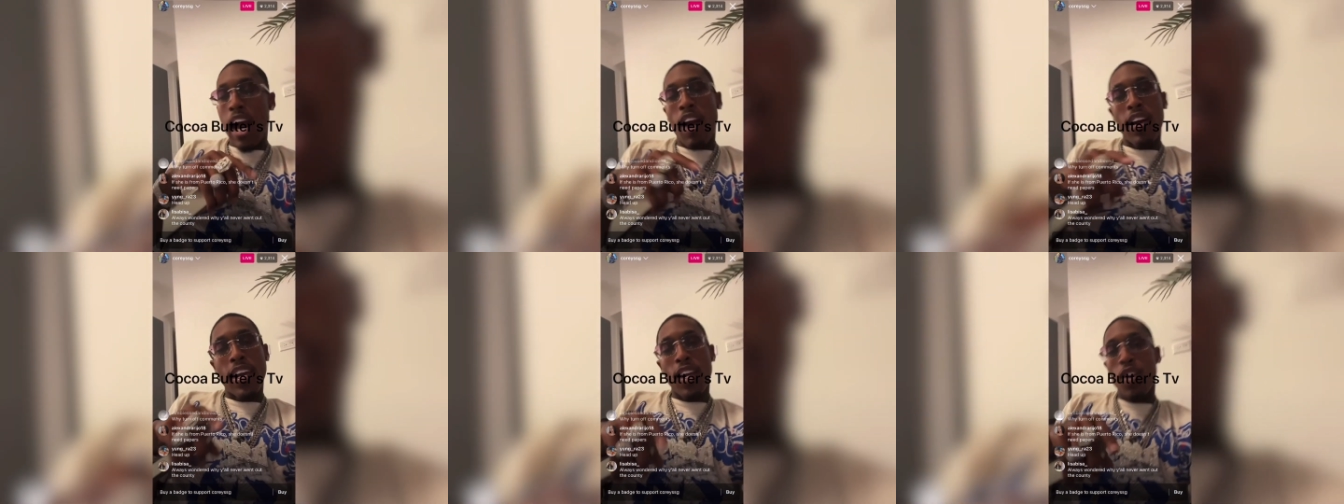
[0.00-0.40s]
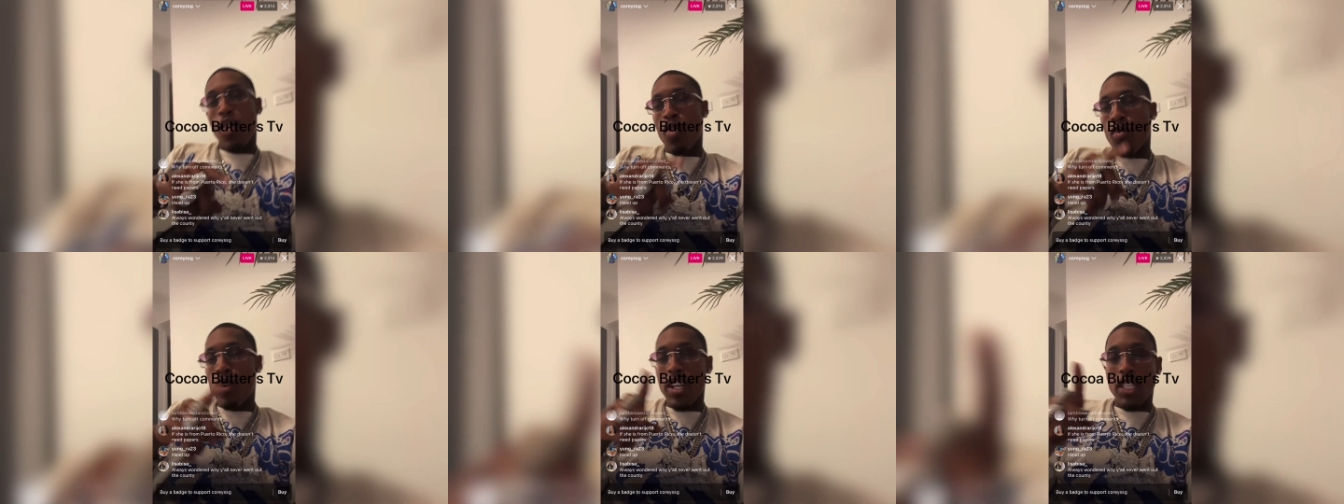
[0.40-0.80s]
y'all
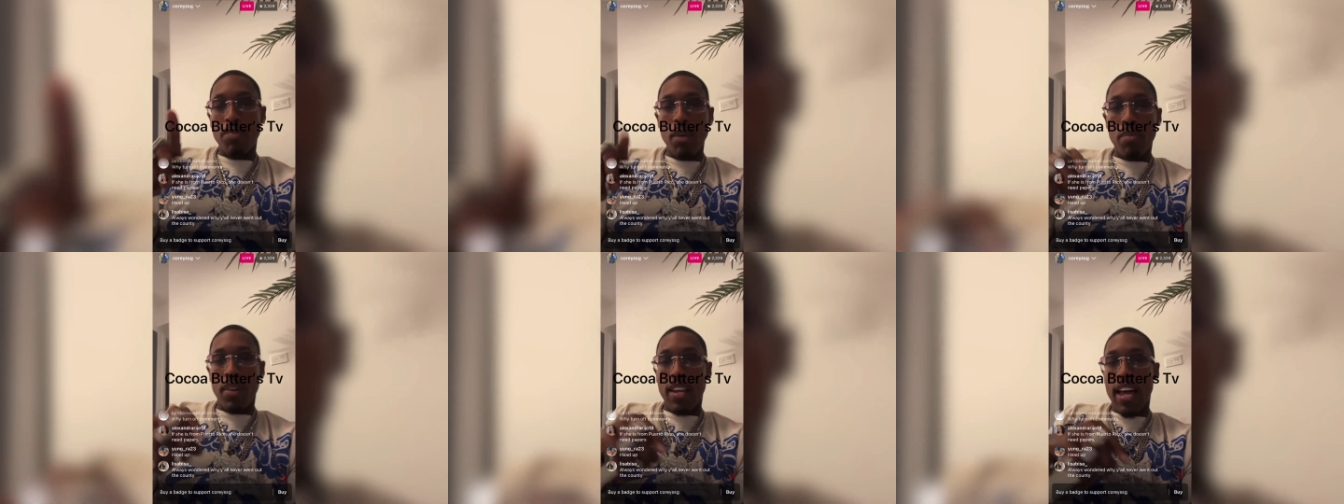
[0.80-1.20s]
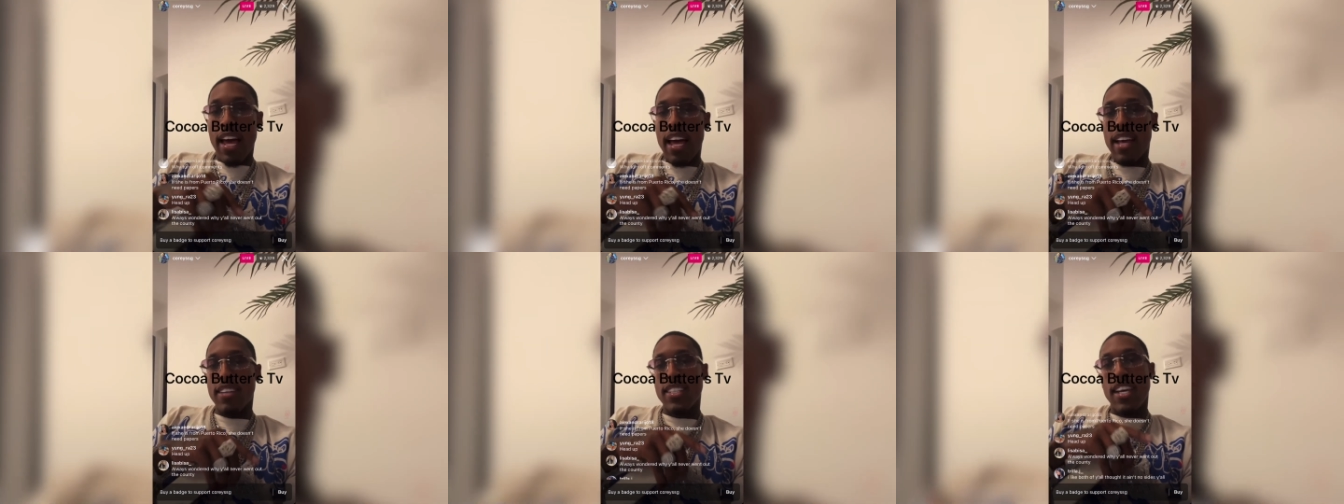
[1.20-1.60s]
get on rich people
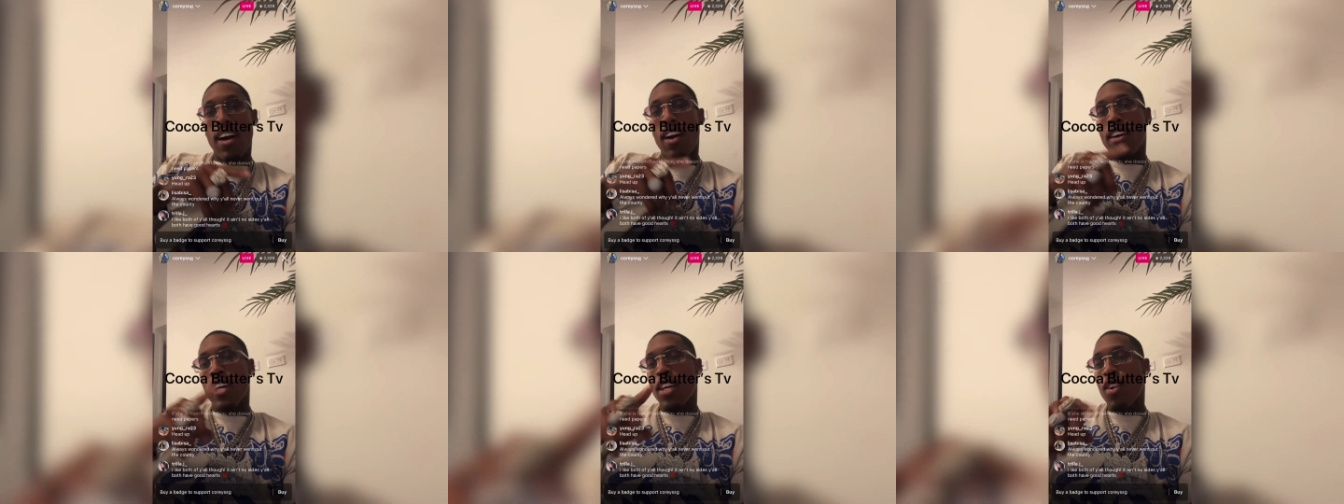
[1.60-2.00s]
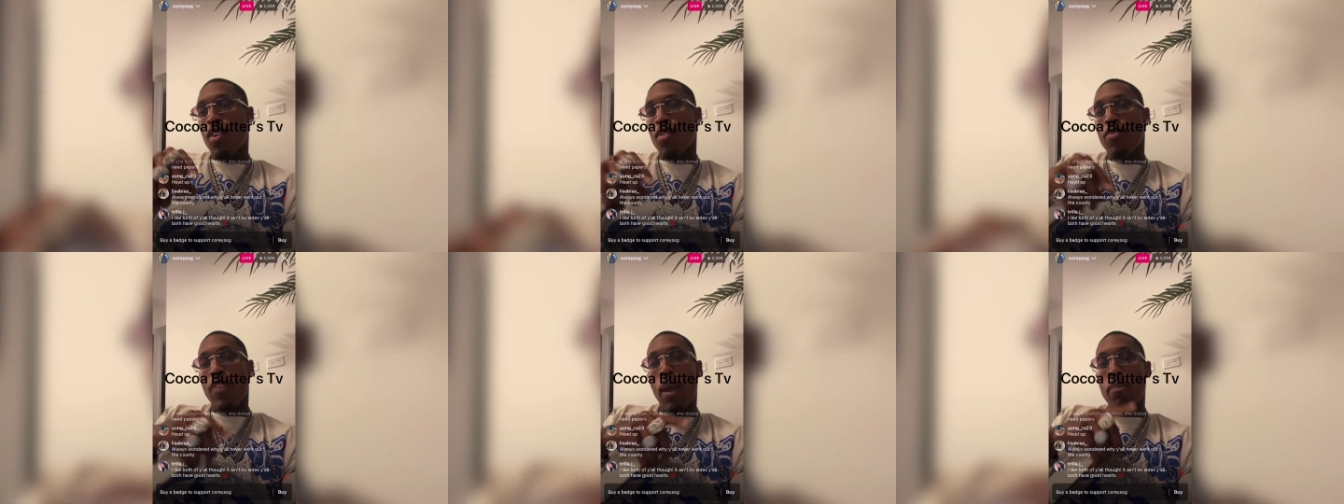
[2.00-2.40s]
lives, y'all
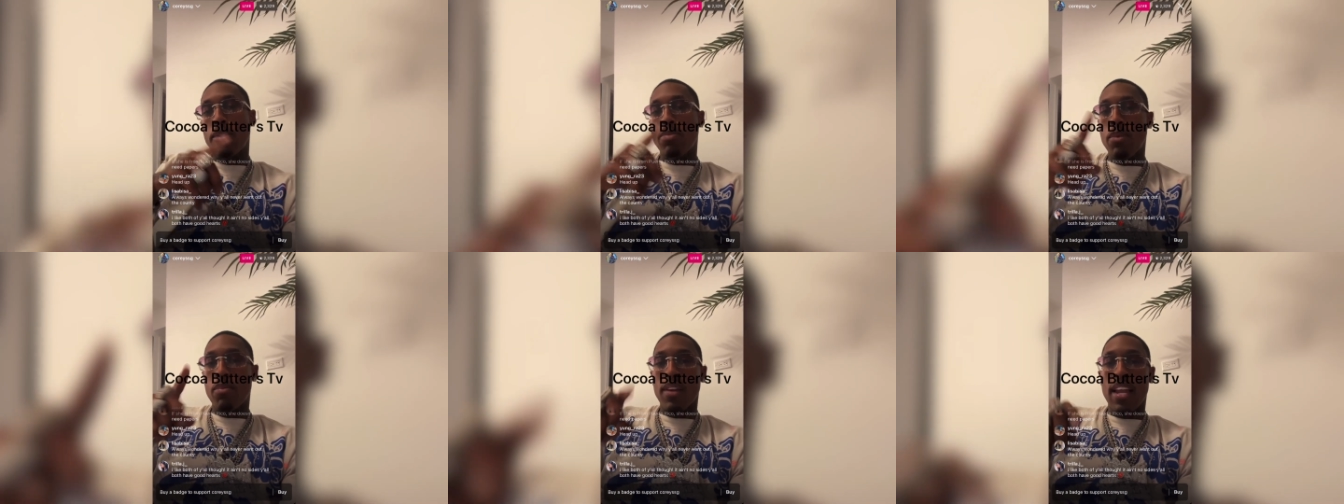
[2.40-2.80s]
get on famous